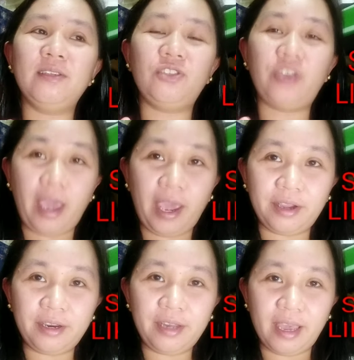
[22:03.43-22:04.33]

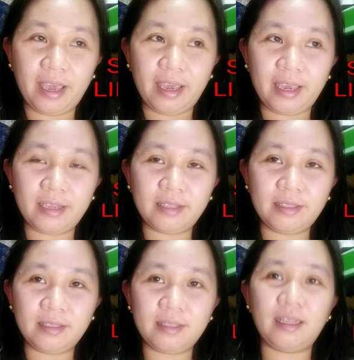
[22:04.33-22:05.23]
share,
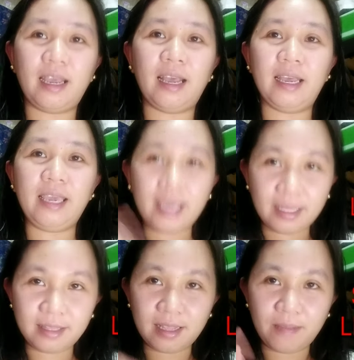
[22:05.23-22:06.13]
and
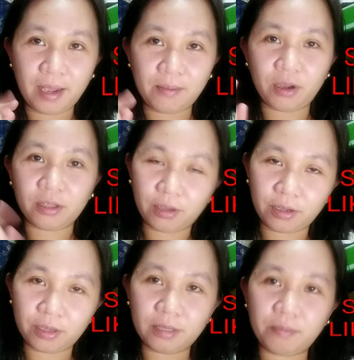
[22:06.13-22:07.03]
hit the bell
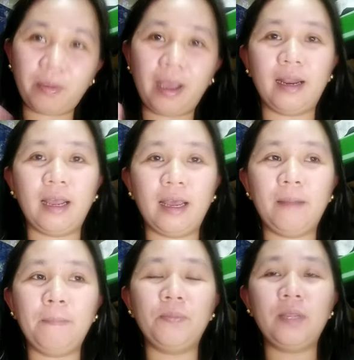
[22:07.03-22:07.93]
button
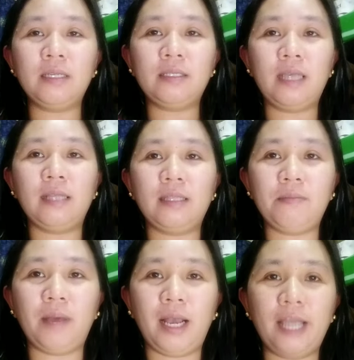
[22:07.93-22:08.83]
para sa
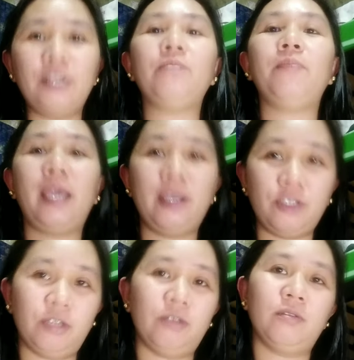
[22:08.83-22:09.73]
ating mga
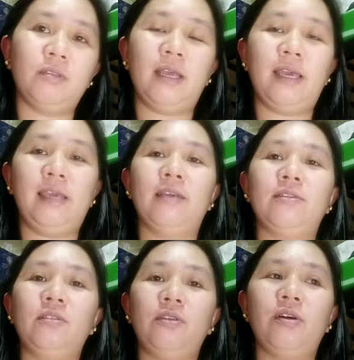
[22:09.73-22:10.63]
notification.
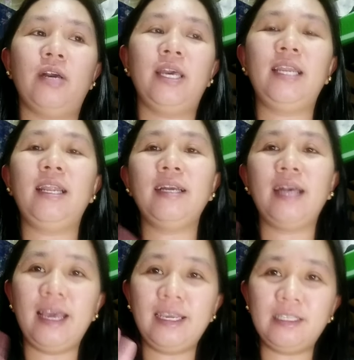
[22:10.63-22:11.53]
Ayan. So, ayan lang,
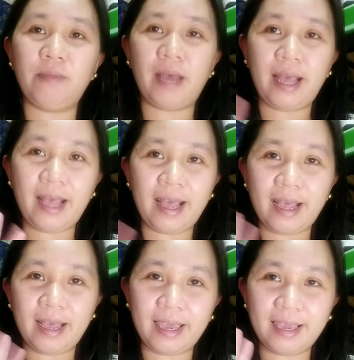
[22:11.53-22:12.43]
guys.
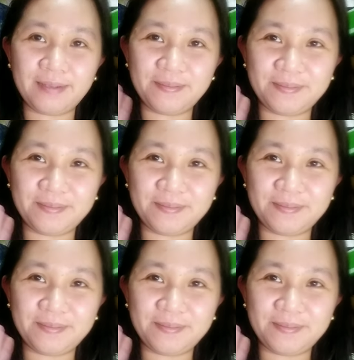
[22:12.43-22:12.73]
Bye!